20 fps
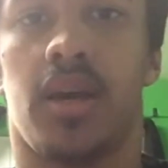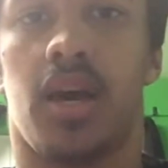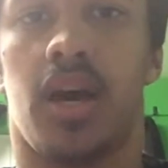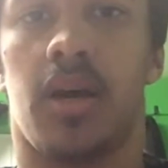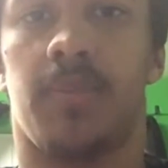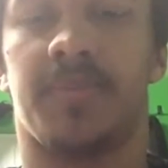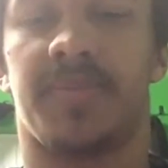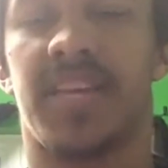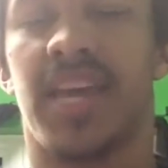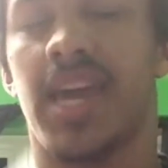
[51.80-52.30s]

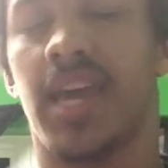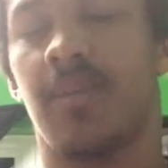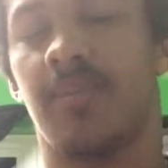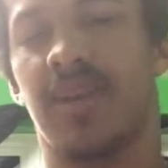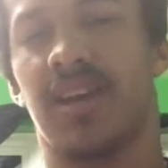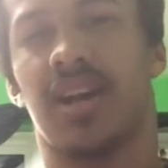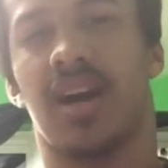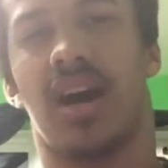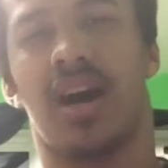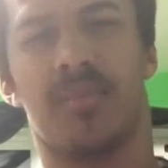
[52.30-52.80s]
um,
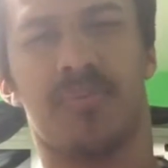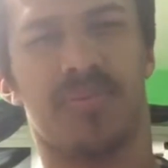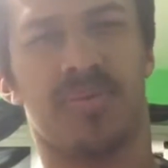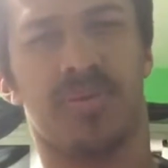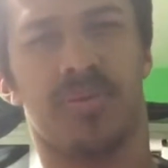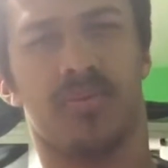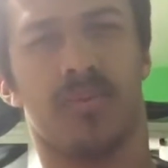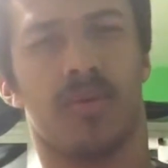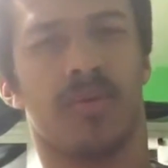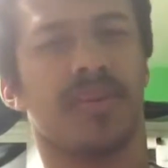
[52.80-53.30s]
teaming up,
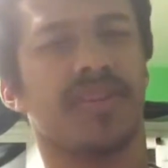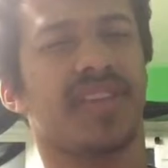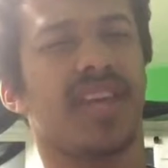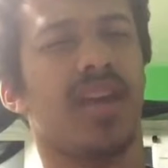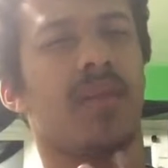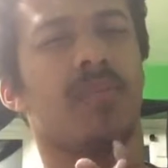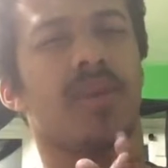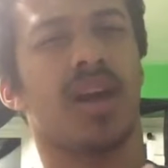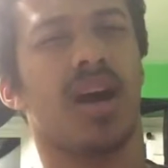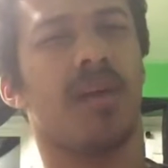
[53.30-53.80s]
well, not
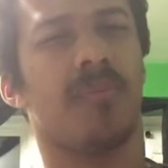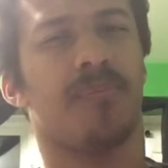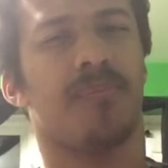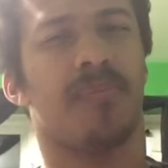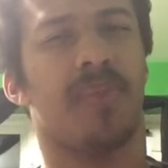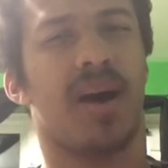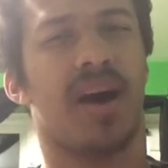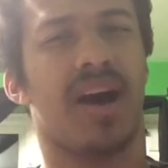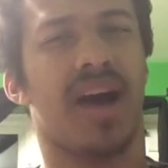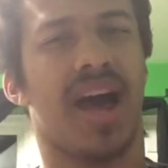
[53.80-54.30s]
teaming
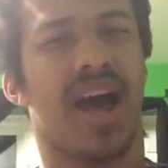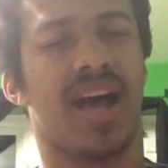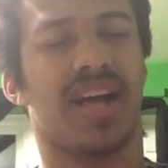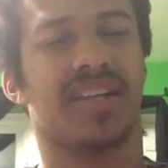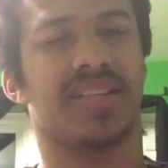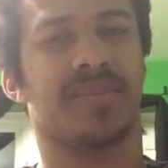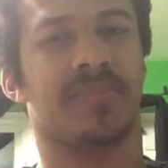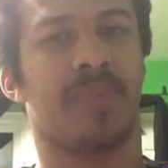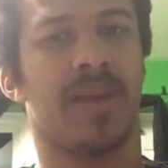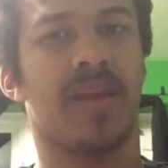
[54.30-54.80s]
up, but
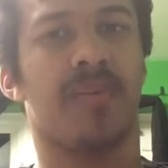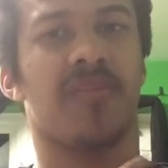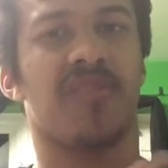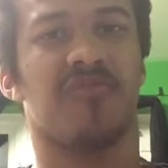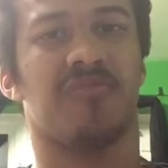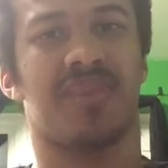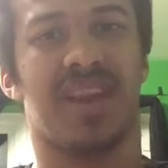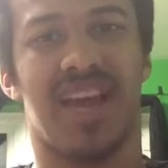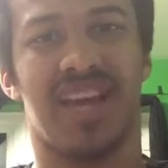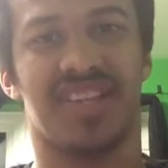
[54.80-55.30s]
has been
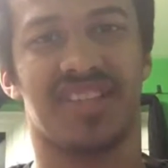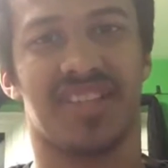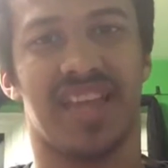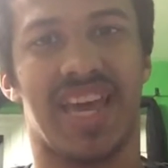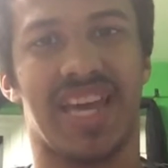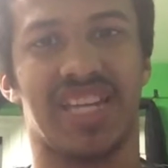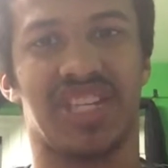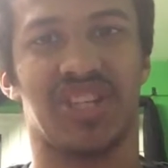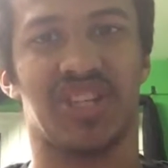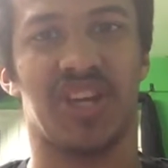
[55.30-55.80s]
with
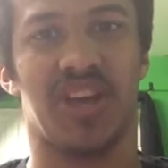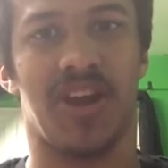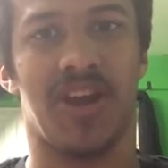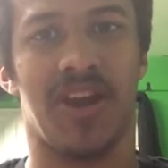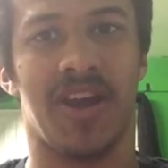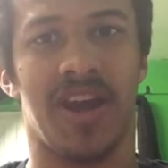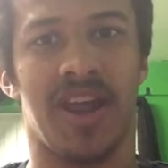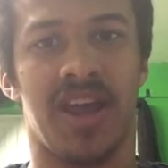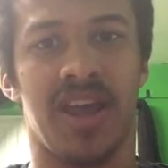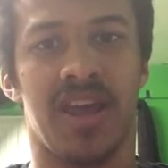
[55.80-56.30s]

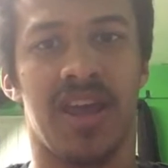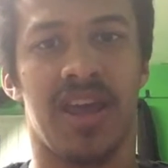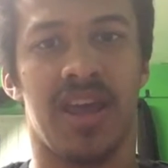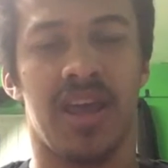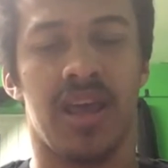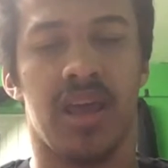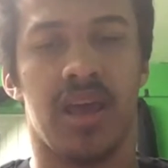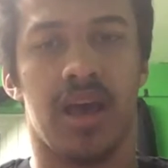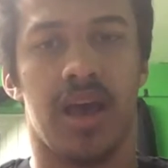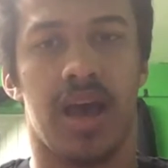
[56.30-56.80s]
PlayStation
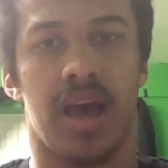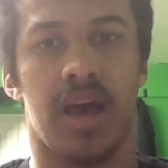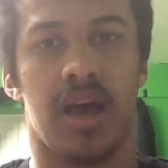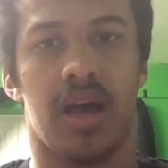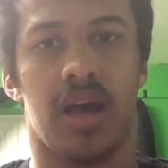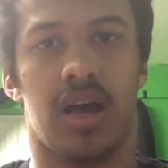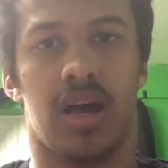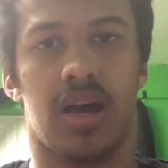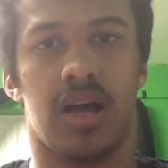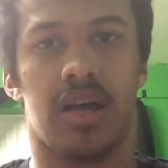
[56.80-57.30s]

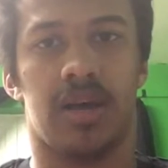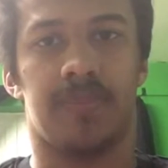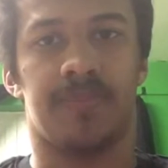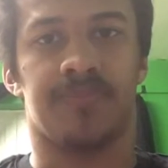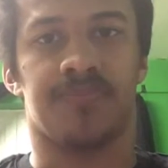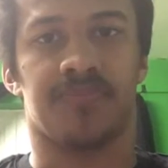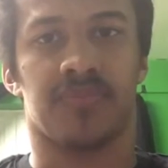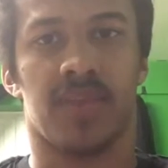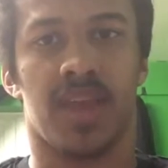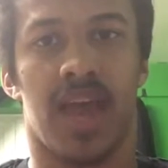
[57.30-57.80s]

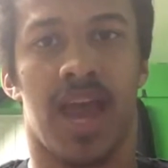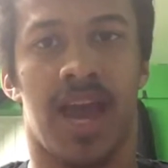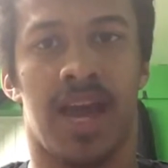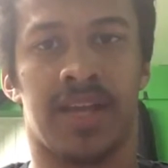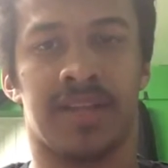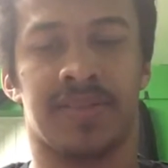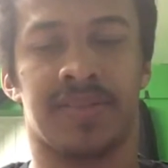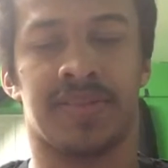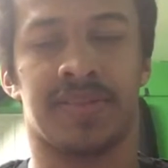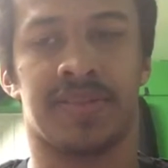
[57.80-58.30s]
um,
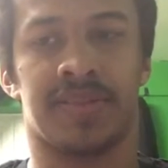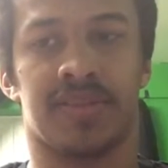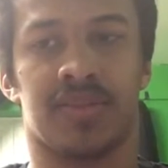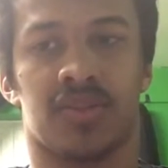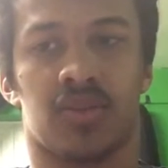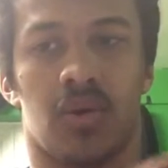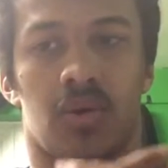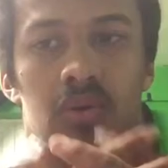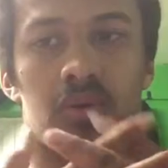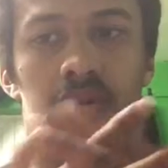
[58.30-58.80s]
and
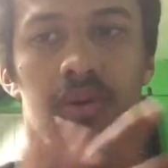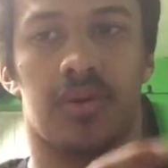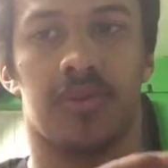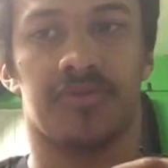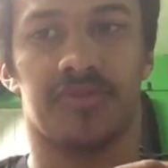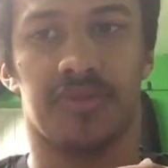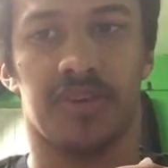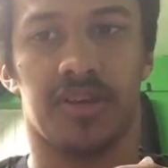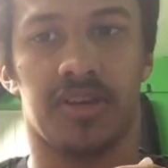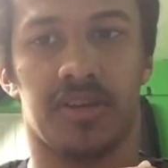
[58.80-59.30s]
Scott
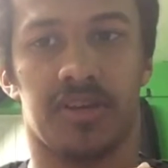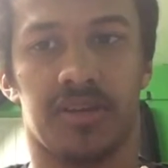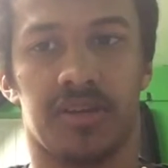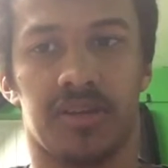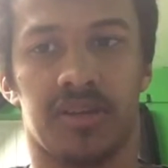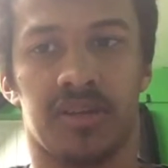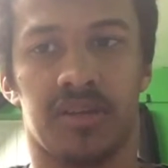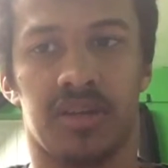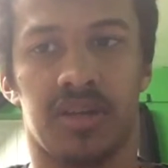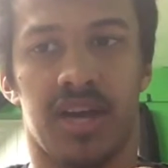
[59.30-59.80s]

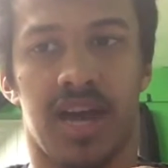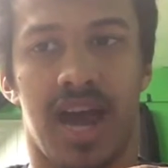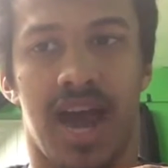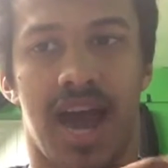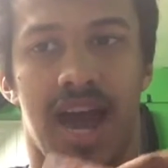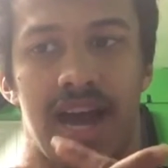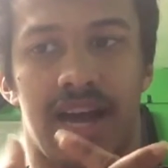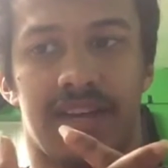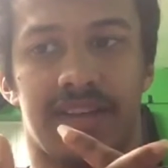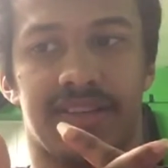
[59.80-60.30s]
Cawthon
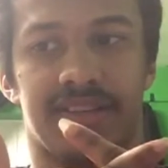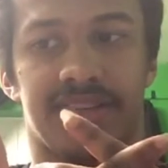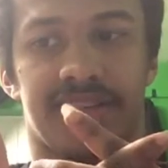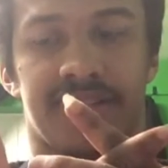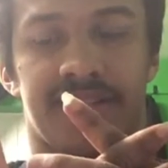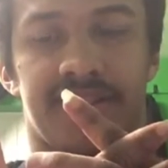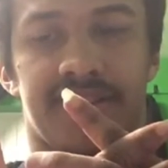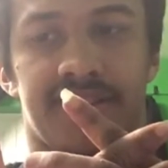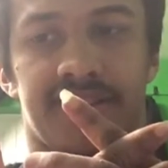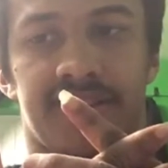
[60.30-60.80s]

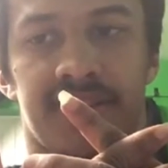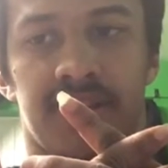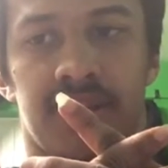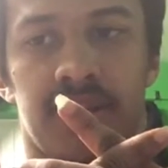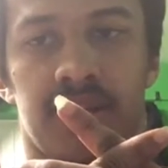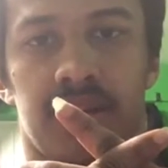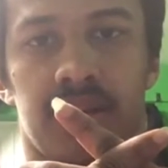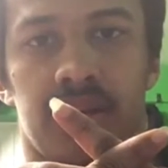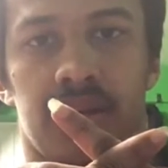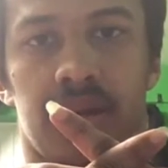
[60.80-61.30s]
has
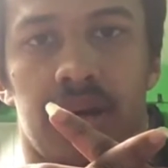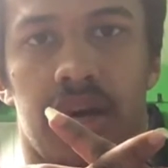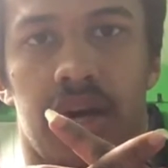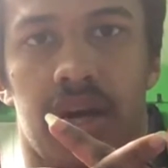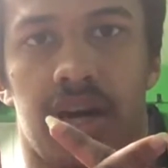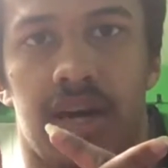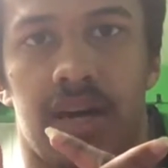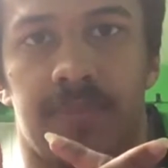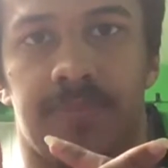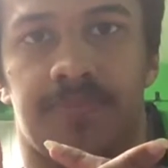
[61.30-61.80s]

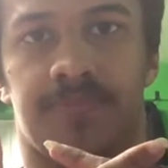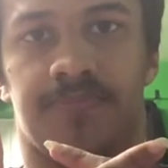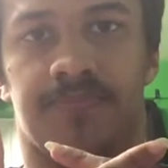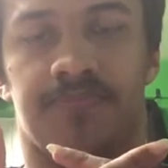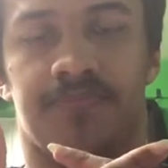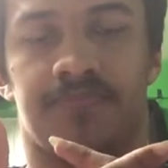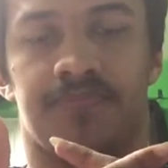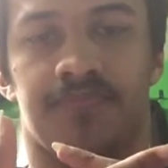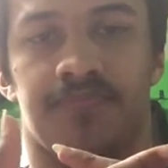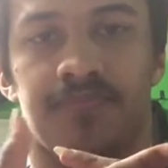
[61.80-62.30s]
um,